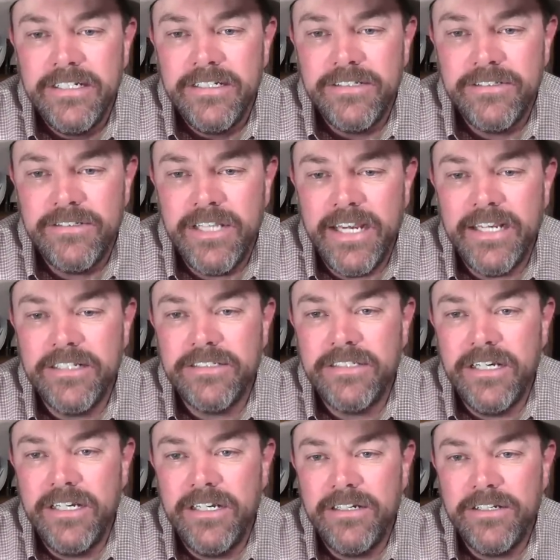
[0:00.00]

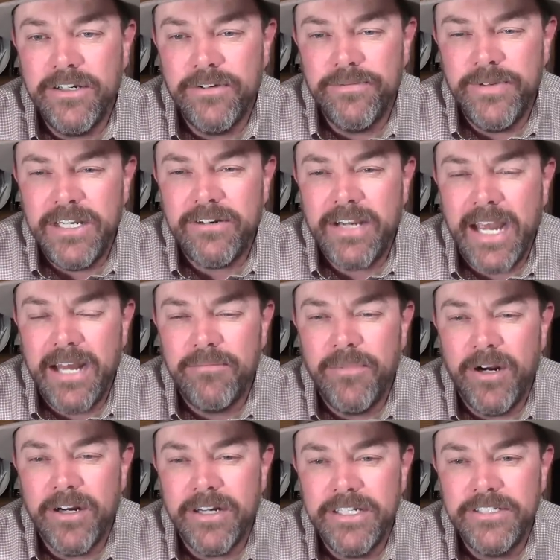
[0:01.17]
your feeder cattle
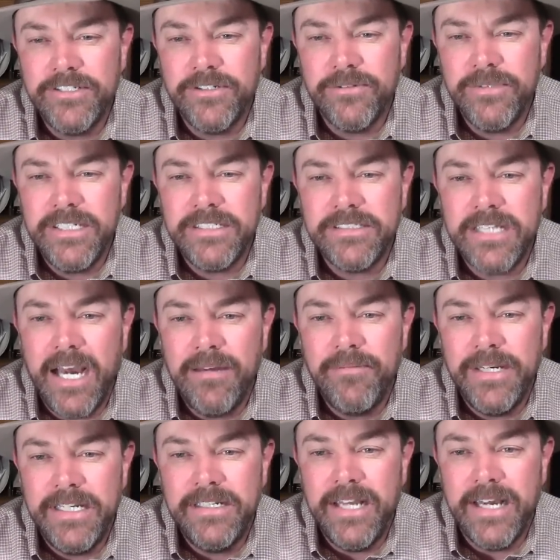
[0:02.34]
markets, your real-time
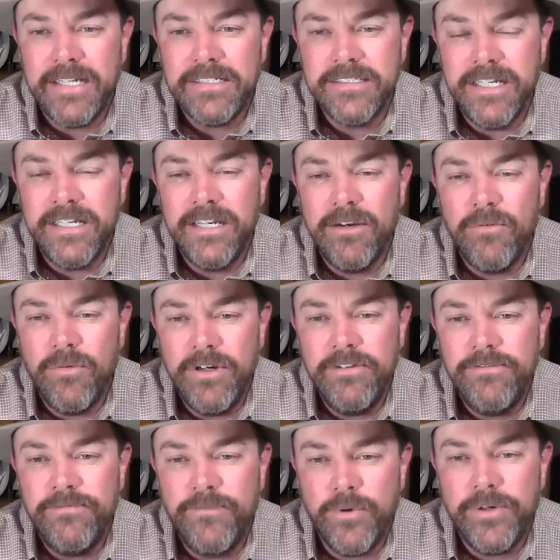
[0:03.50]
index sitting at
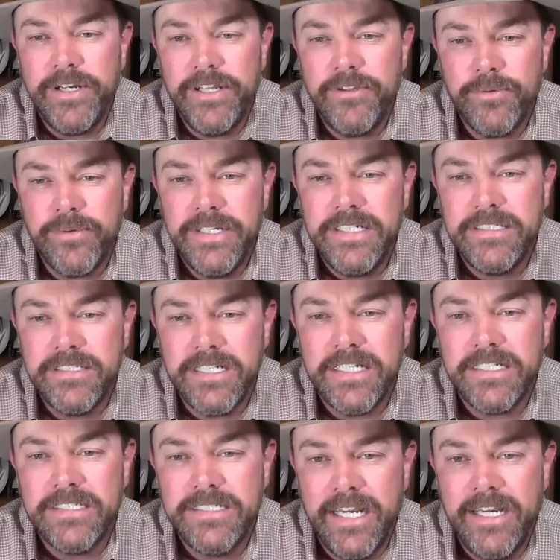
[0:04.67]

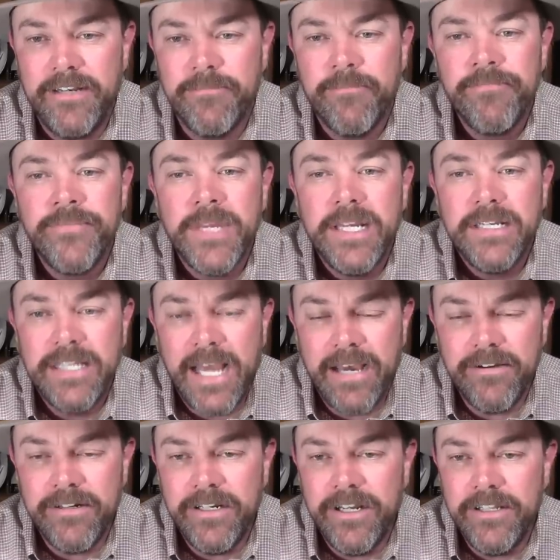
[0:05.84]
143.16,
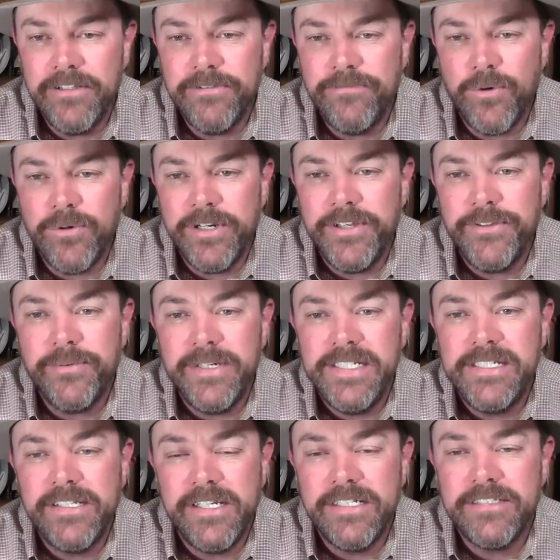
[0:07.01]
down another 43
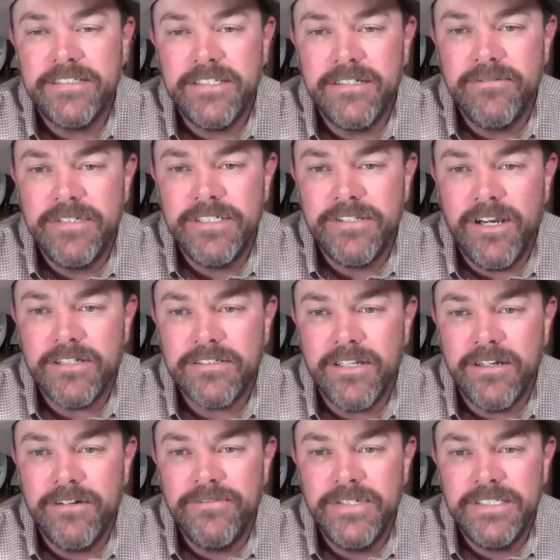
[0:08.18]
cents, and we talked
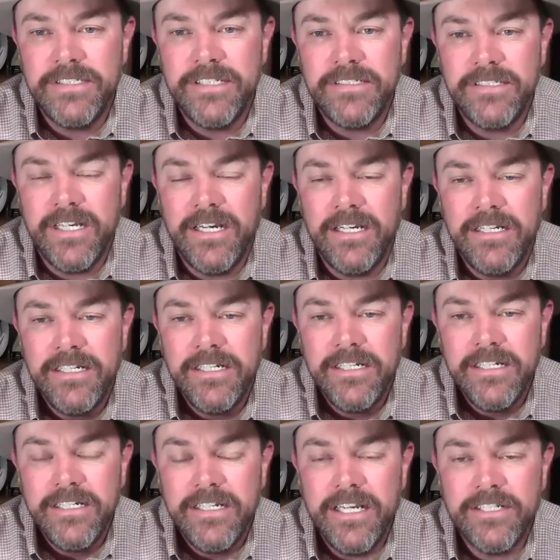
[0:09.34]
on our visit
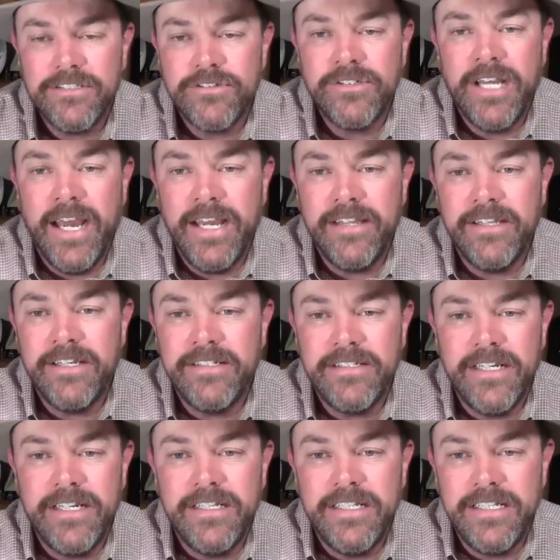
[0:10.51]
yesterday that
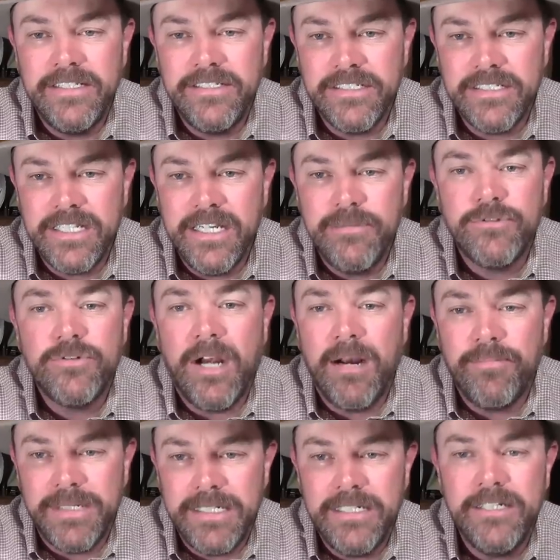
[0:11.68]
it just keeps
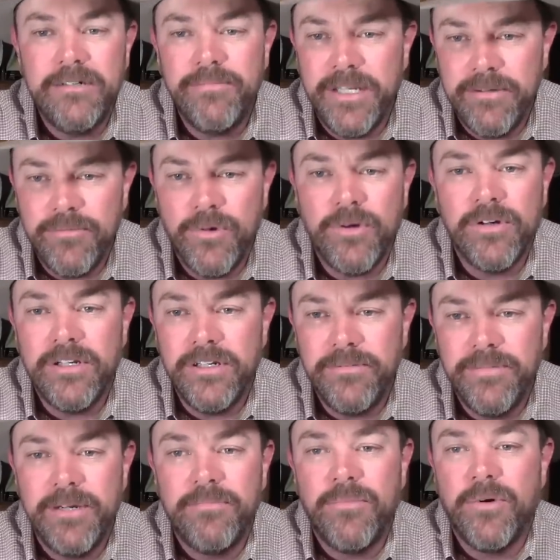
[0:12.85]
dropping a little bit
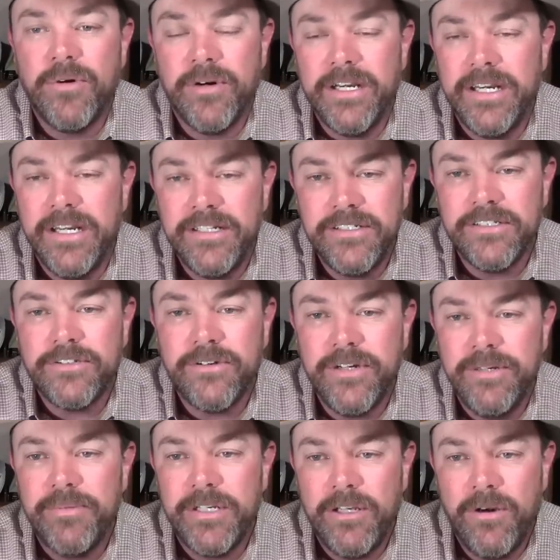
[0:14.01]
more, and just
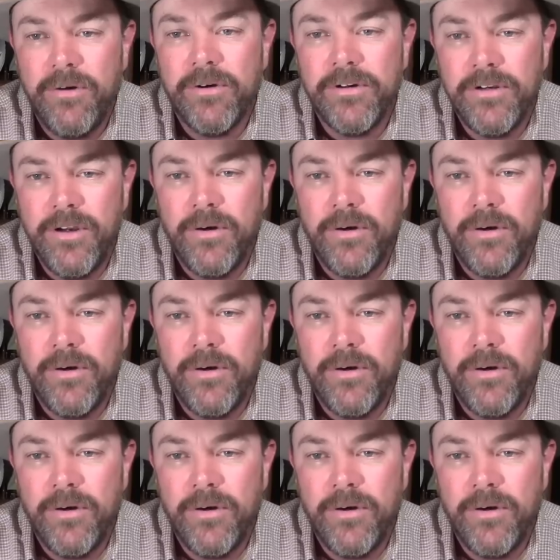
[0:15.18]
creeping lower and